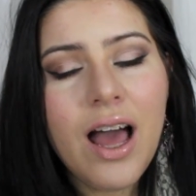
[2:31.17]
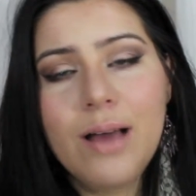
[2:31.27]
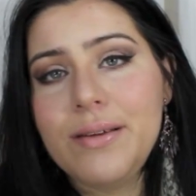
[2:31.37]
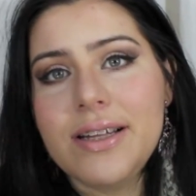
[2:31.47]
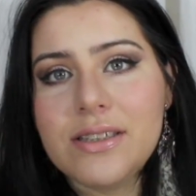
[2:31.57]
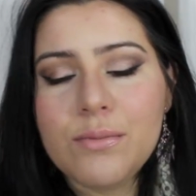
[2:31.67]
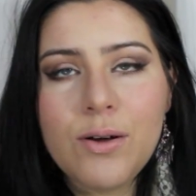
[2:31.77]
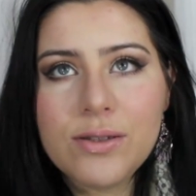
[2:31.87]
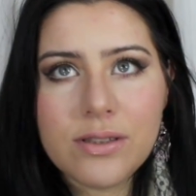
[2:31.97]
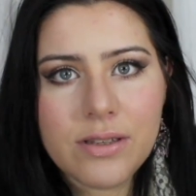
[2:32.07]
I mean, it's the
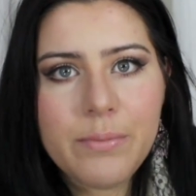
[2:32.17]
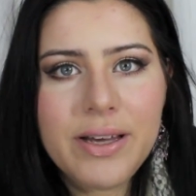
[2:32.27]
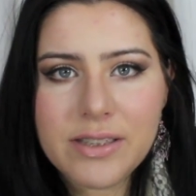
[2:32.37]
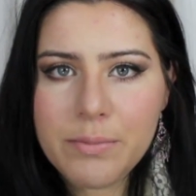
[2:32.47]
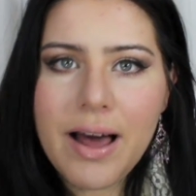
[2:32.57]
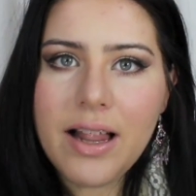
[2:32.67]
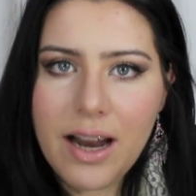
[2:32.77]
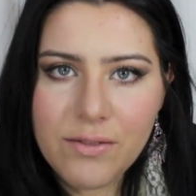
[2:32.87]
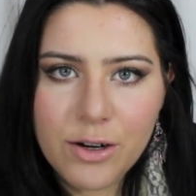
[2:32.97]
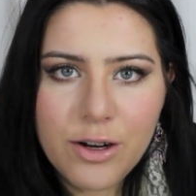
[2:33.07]
most amazing
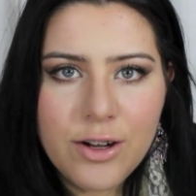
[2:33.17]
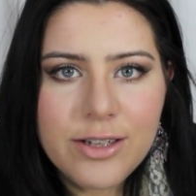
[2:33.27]
palette ever.